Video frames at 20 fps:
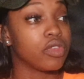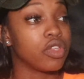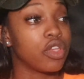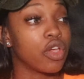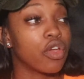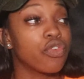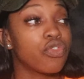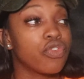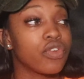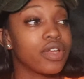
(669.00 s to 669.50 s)

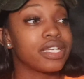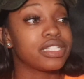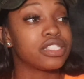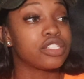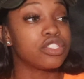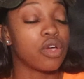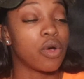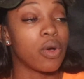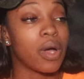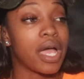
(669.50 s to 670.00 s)
Your
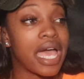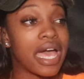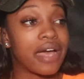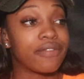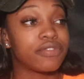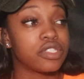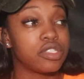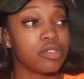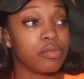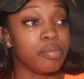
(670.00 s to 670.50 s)
friends don't all
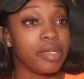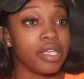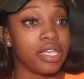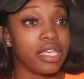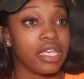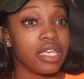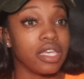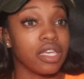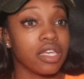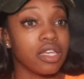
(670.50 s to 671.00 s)
have
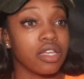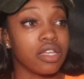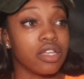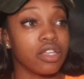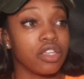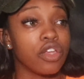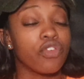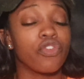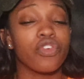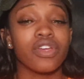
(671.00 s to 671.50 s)

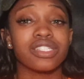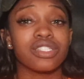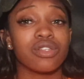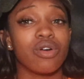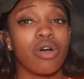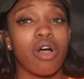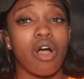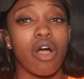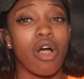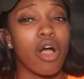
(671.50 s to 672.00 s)

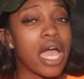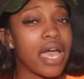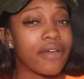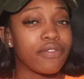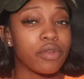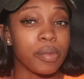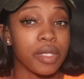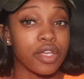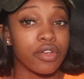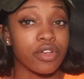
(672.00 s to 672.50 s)

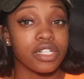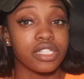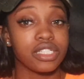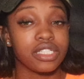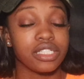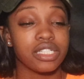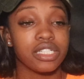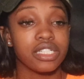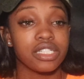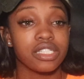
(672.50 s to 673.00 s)
to be
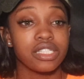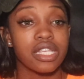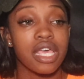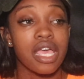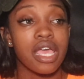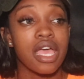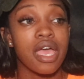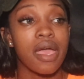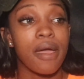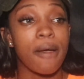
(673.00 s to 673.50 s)
Christians,
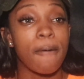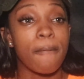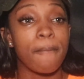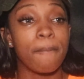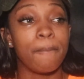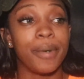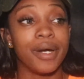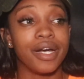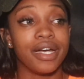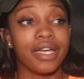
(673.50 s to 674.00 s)

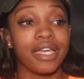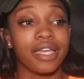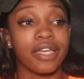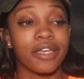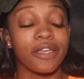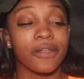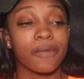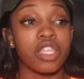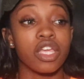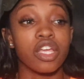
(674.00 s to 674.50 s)

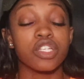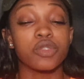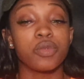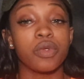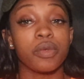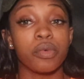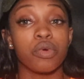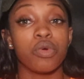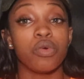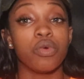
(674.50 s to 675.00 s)
but there's
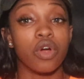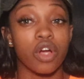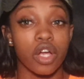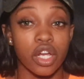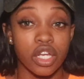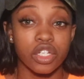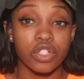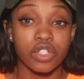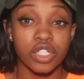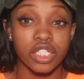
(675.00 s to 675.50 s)
people who
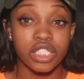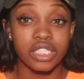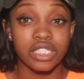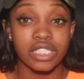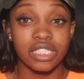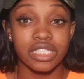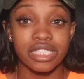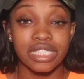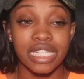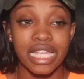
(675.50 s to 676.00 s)
aren't
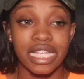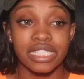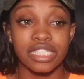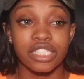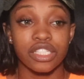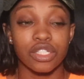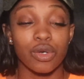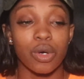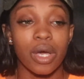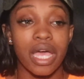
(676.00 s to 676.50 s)
Christians that
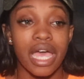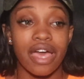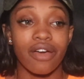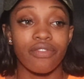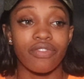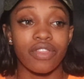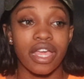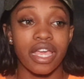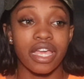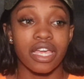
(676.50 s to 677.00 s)
still
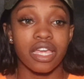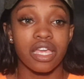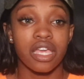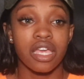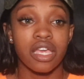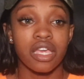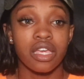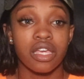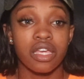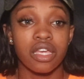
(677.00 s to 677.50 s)
have, like,
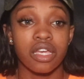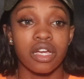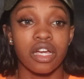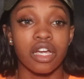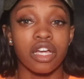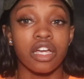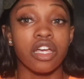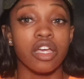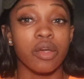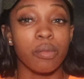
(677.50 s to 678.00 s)

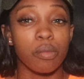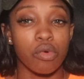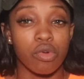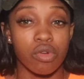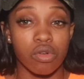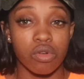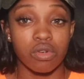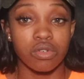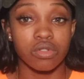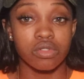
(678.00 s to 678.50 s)
good
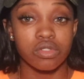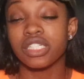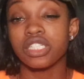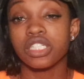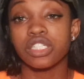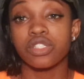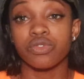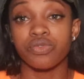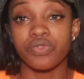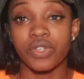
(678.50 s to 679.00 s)
morals. It's
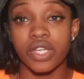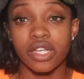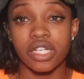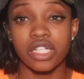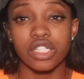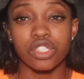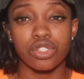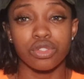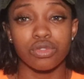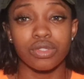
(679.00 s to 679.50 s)
just
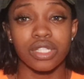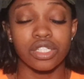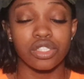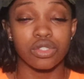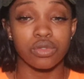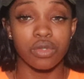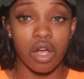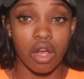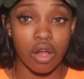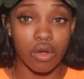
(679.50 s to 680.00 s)
very true that
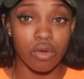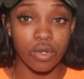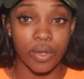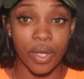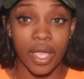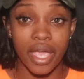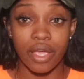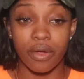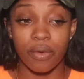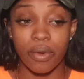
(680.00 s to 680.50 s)
you are who
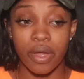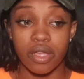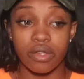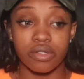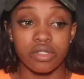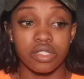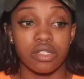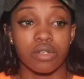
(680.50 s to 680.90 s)
you hang around.